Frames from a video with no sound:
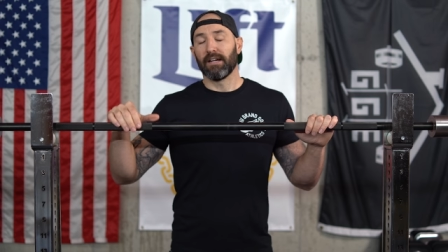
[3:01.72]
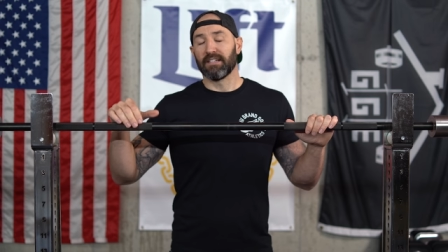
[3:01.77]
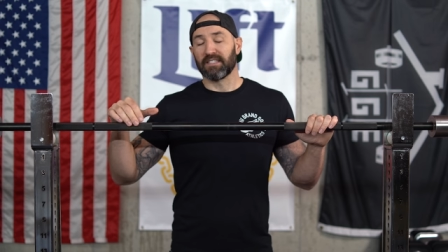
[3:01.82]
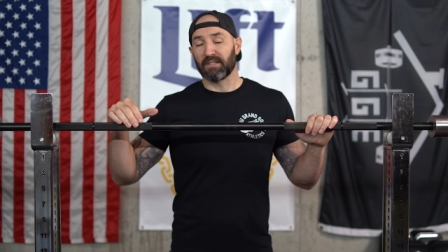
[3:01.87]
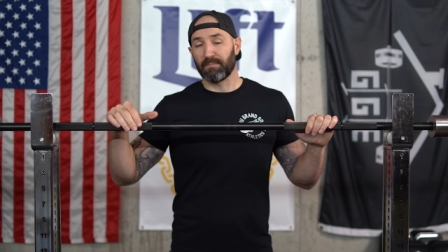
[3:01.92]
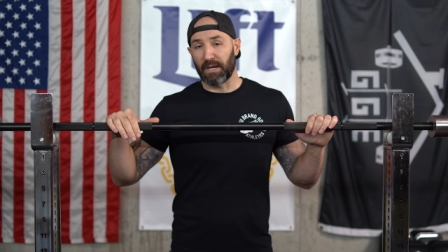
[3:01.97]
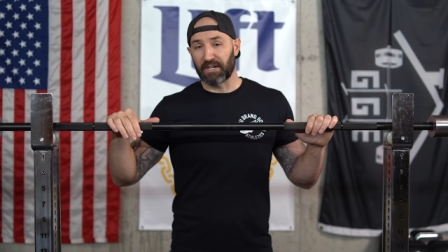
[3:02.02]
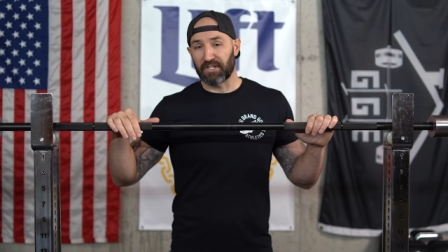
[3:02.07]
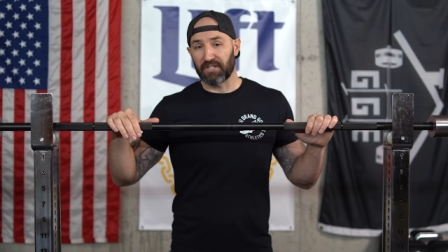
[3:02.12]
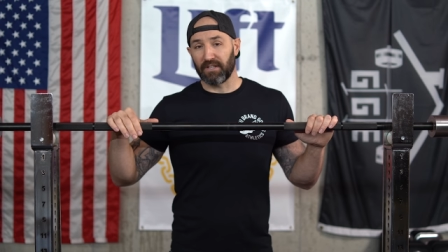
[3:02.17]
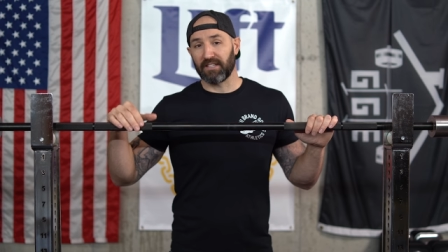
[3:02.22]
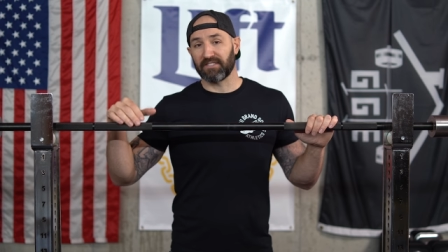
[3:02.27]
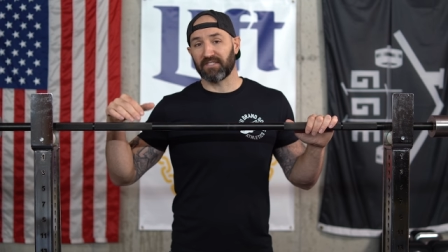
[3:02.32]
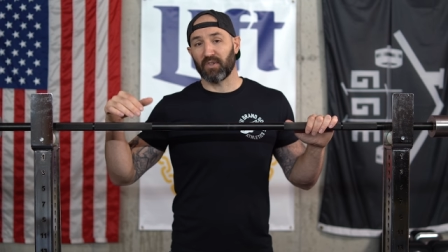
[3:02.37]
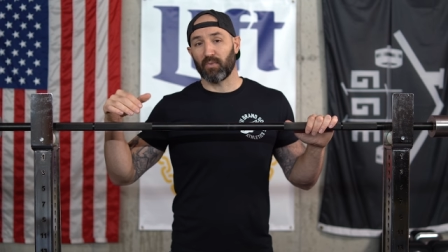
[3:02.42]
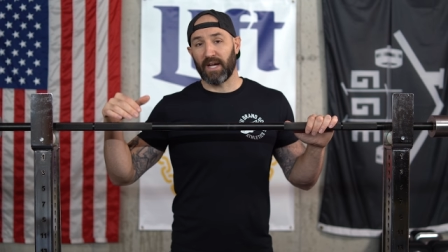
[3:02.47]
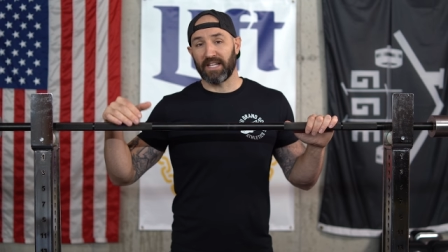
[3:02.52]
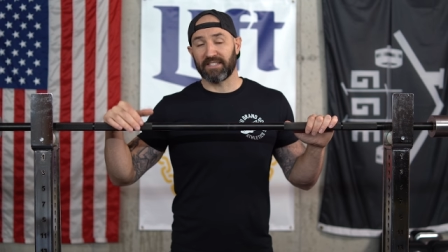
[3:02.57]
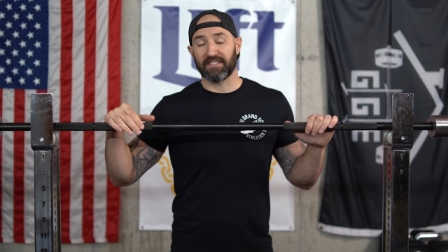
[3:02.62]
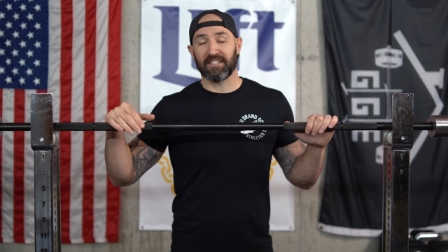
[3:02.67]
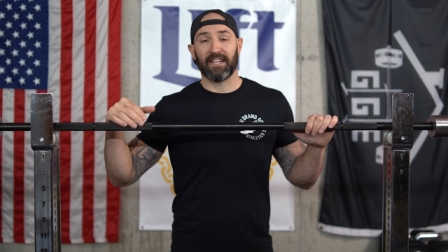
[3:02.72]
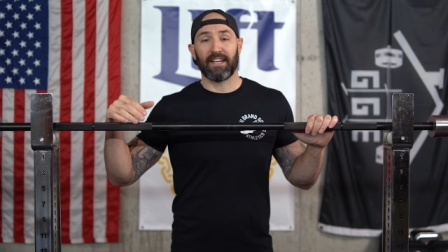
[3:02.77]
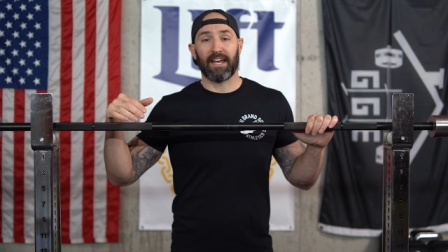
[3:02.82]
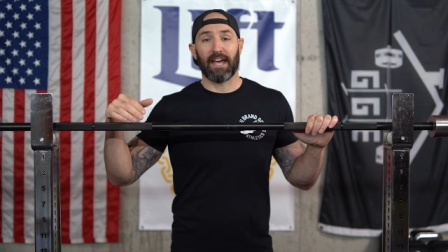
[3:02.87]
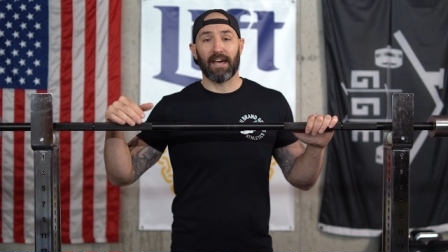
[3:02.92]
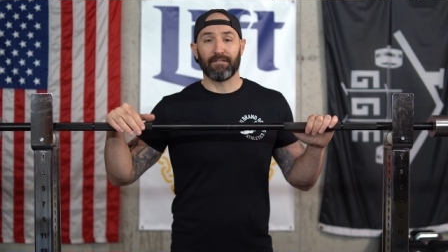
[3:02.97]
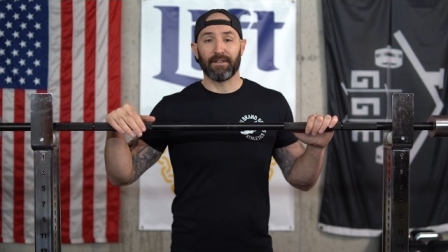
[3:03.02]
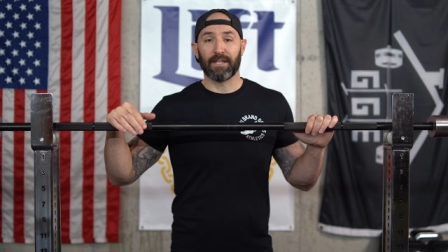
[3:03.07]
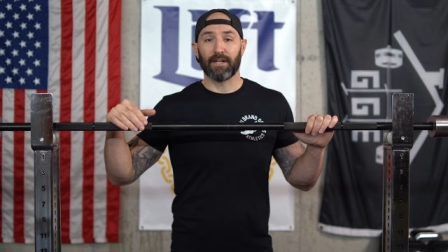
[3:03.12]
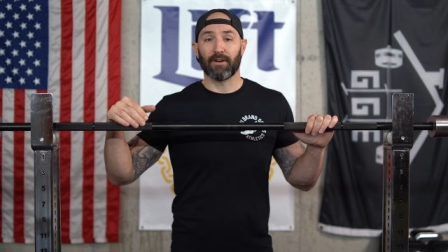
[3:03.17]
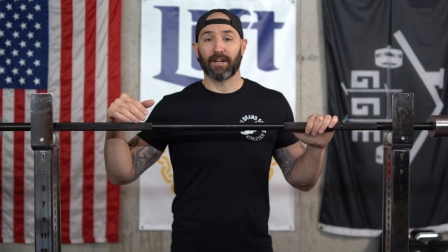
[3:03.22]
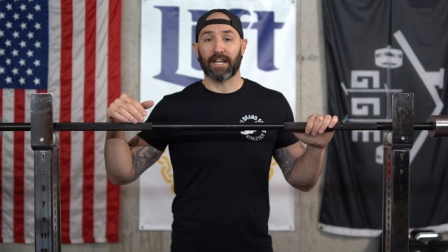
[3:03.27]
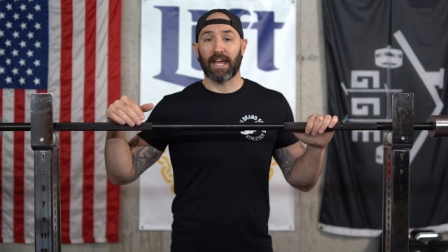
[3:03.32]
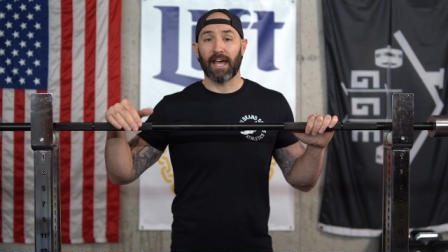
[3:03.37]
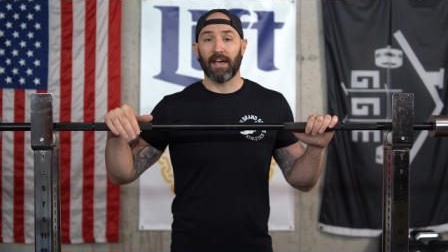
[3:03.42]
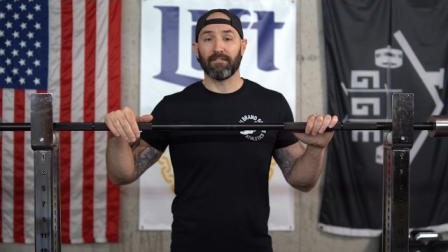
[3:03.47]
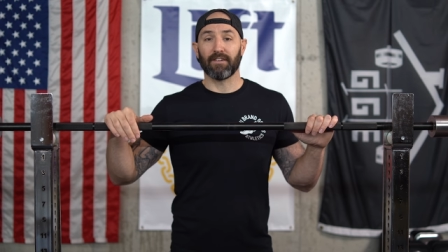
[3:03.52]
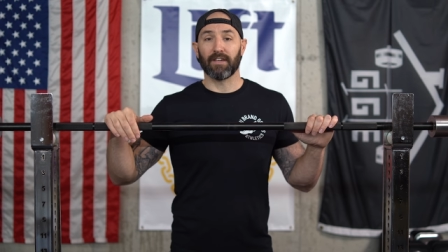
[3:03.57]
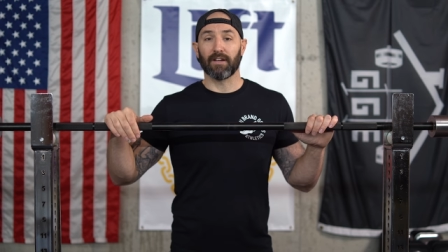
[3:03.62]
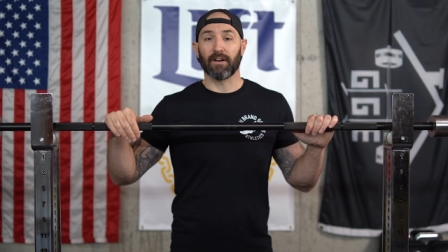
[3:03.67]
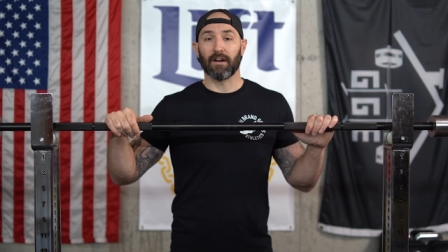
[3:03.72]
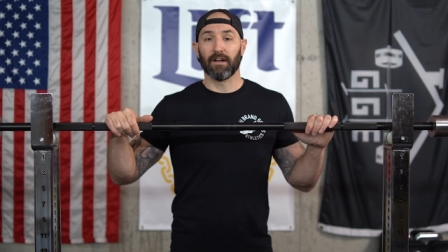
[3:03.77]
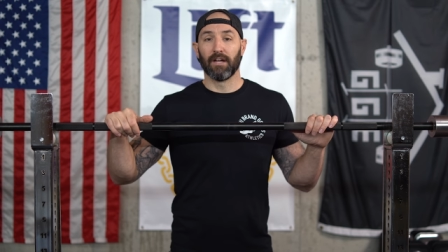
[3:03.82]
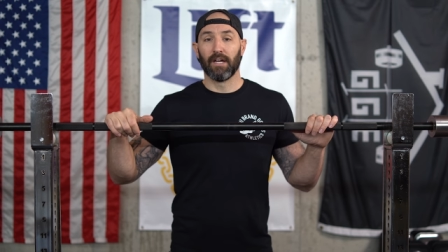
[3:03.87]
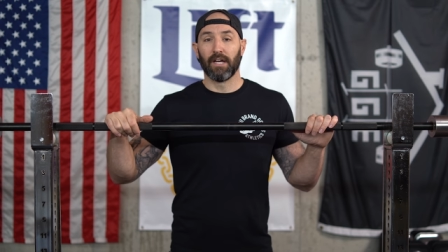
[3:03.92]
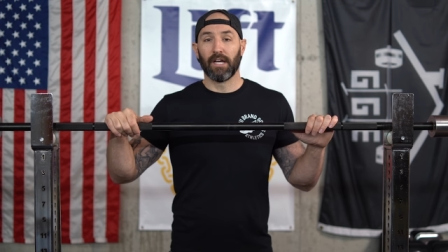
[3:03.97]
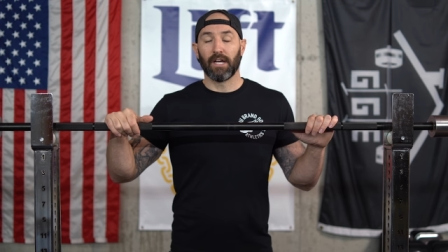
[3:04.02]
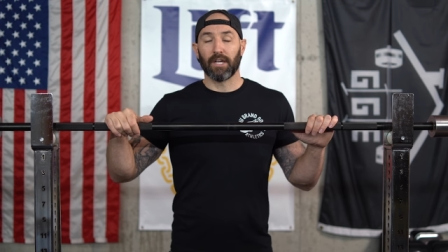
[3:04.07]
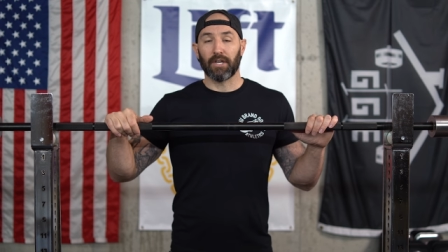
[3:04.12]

especially as the weights get heavier and heavier,